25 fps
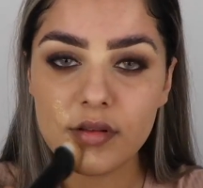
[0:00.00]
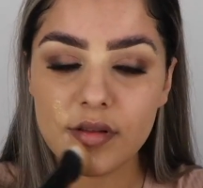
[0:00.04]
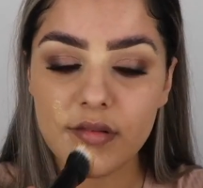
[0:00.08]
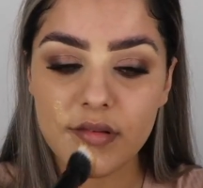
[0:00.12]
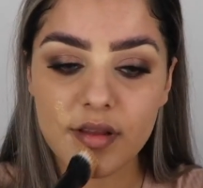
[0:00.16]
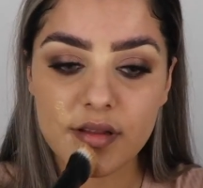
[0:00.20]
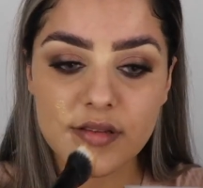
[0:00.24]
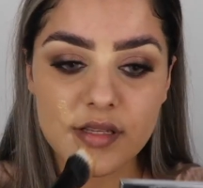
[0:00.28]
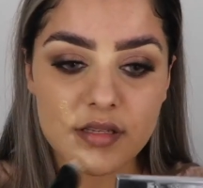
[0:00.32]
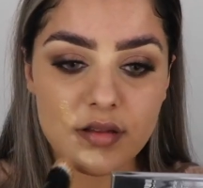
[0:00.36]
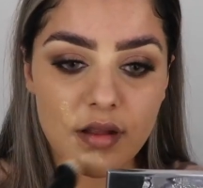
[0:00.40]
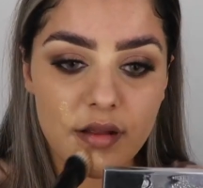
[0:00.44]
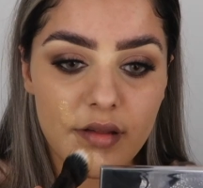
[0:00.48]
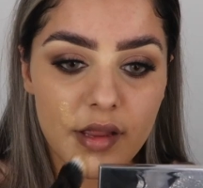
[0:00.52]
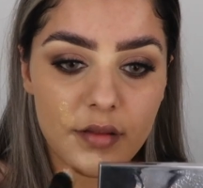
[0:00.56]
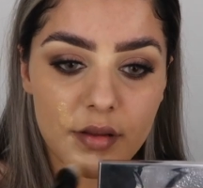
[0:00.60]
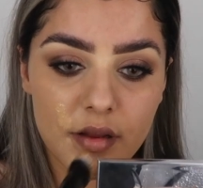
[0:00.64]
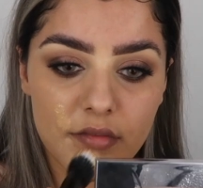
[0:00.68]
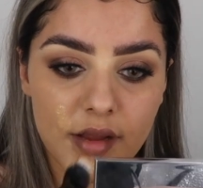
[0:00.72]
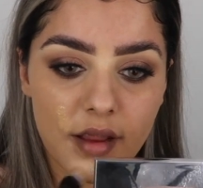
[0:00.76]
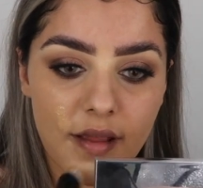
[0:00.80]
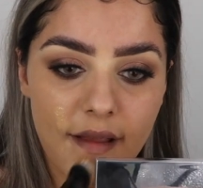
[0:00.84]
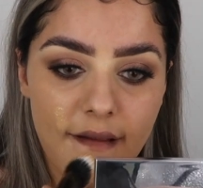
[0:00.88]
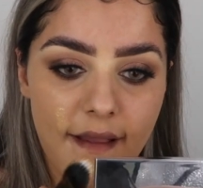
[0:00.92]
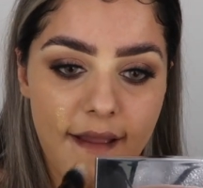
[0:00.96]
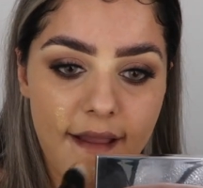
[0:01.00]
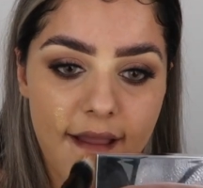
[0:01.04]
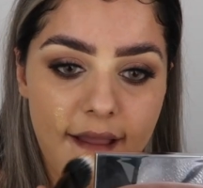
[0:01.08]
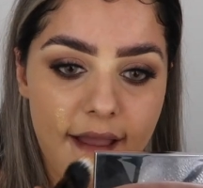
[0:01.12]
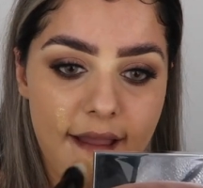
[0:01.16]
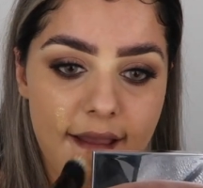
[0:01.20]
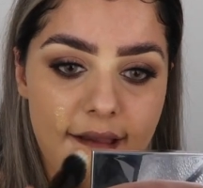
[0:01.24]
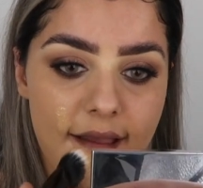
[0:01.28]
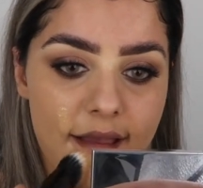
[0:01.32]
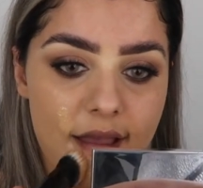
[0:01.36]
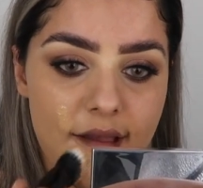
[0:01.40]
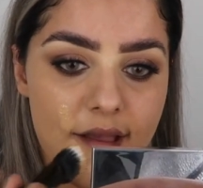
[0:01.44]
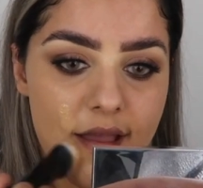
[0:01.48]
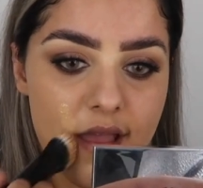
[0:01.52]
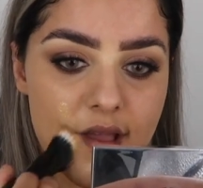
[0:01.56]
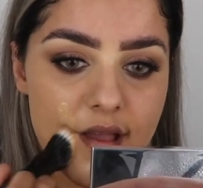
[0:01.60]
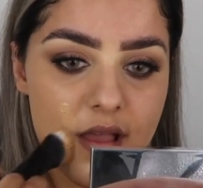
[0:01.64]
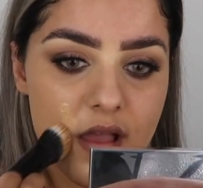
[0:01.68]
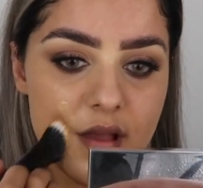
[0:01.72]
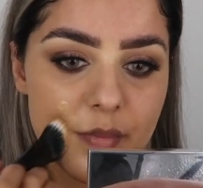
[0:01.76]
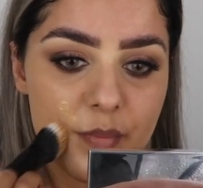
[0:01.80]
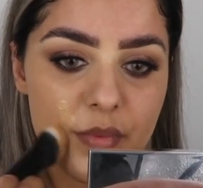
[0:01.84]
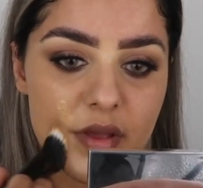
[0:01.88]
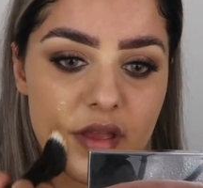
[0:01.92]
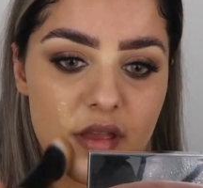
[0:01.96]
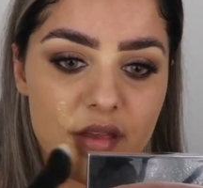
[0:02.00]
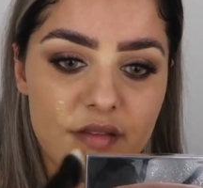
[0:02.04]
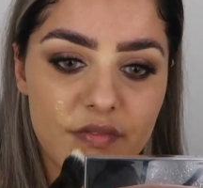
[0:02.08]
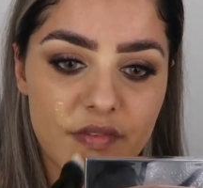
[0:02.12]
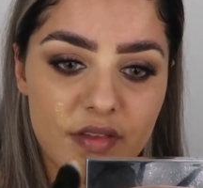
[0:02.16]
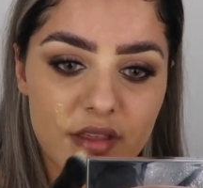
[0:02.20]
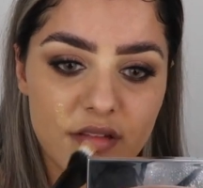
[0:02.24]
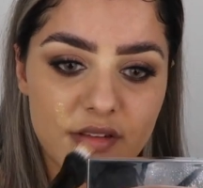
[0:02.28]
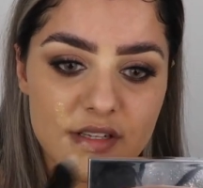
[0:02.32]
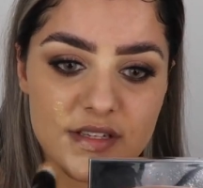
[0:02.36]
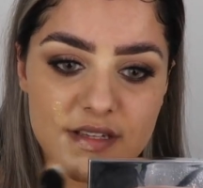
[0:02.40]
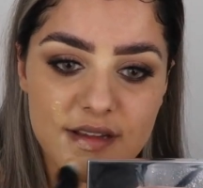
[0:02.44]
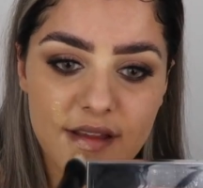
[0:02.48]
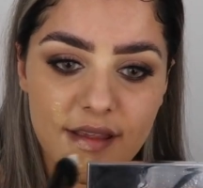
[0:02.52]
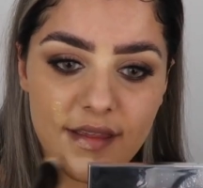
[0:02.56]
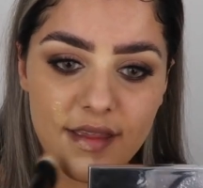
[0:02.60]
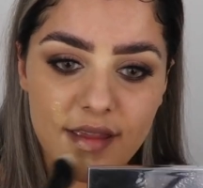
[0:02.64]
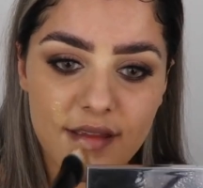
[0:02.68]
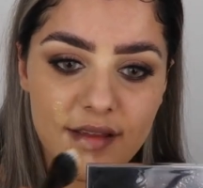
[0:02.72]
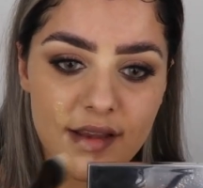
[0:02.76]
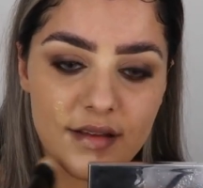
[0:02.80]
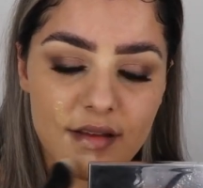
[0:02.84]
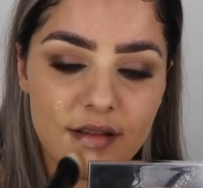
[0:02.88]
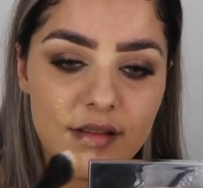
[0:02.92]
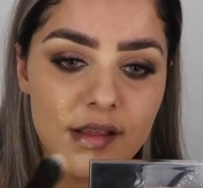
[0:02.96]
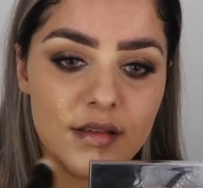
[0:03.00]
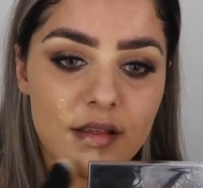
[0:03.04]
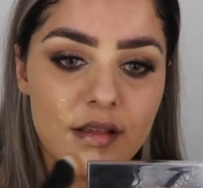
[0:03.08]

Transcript: It's like a perfect shade.